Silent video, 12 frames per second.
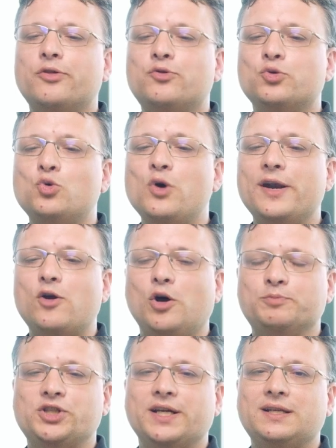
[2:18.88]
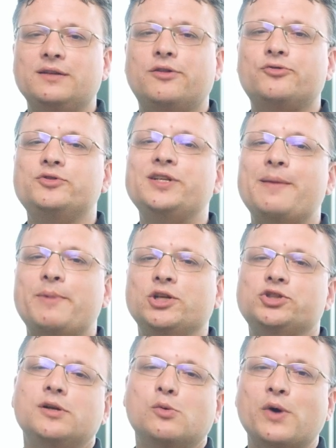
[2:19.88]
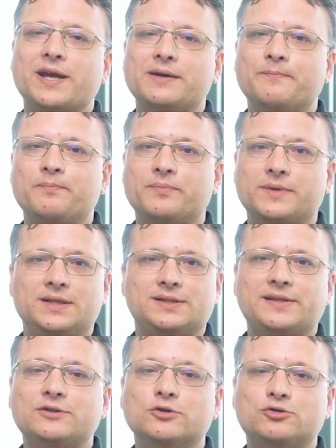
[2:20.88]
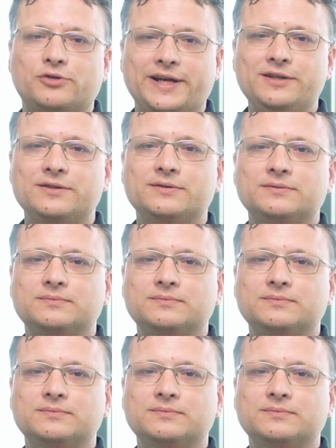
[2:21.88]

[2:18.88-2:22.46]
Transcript: through an object in three-dimensional way. Is that not great?